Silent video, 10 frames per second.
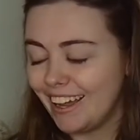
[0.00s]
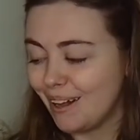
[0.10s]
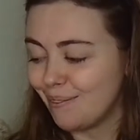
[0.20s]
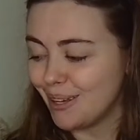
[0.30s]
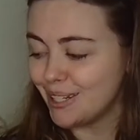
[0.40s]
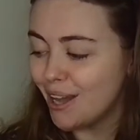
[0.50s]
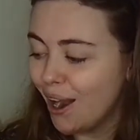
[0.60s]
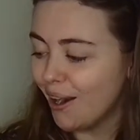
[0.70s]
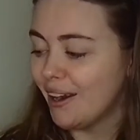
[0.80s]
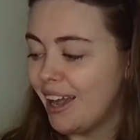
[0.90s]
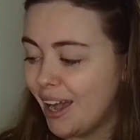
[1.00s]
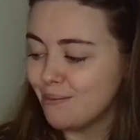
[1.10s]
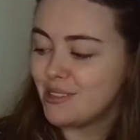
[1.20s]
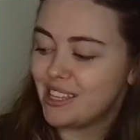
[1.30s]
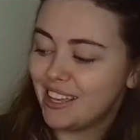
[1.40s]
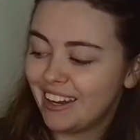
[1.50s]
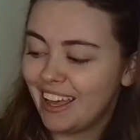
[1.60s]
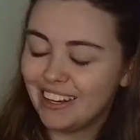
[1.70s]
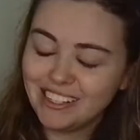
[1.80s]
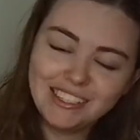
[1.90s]
guitar comes in, and
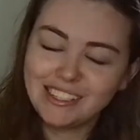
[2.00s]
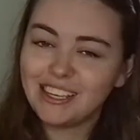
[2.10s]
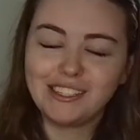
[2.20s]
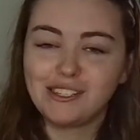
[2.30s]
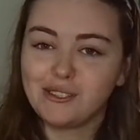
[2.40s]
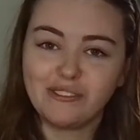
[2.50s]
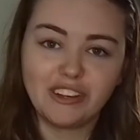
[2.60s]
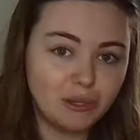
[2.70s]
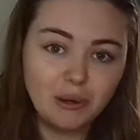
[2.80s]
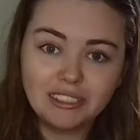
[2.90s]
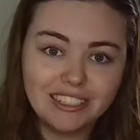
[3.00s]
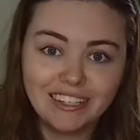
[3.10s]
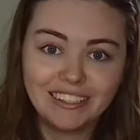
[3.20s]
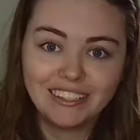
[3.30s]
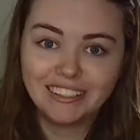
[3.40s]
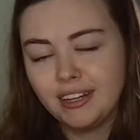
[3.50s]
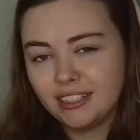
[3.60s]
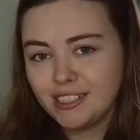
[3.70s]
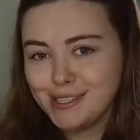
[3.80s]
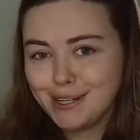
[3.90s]
it's just very well done. Now
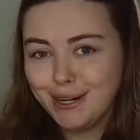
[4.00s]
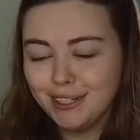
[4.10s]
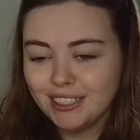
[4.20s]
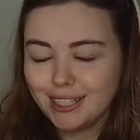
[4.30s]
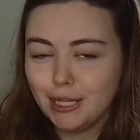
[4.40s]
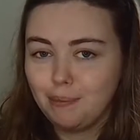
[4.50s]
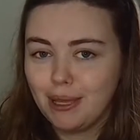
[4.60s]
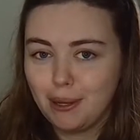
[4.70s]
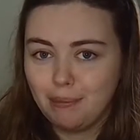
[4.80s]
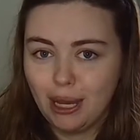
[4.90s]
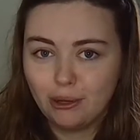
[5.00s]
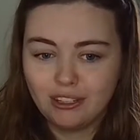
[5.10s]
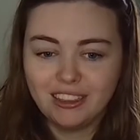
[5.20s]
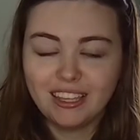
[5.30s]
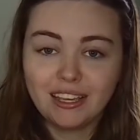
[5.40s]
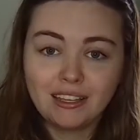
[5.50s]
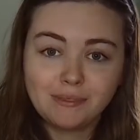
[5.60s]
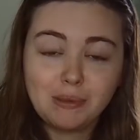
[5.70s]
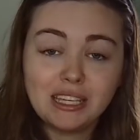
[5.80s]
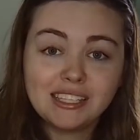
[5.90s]
let's talk a little bit about the
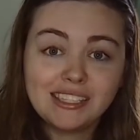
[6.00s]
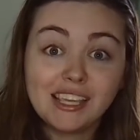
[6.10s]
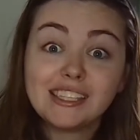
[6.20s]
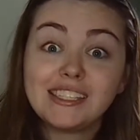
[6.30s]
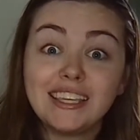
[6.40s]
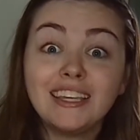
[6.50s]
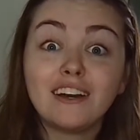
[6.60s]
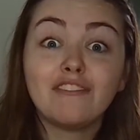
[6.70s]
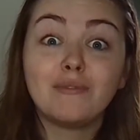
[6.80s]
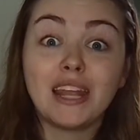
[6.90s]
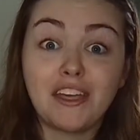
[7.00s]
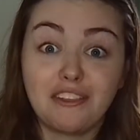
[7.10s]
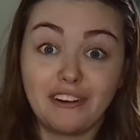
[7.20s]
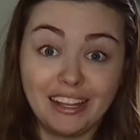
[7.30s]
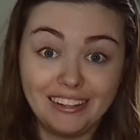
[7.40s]
piece Sing of Manetheren.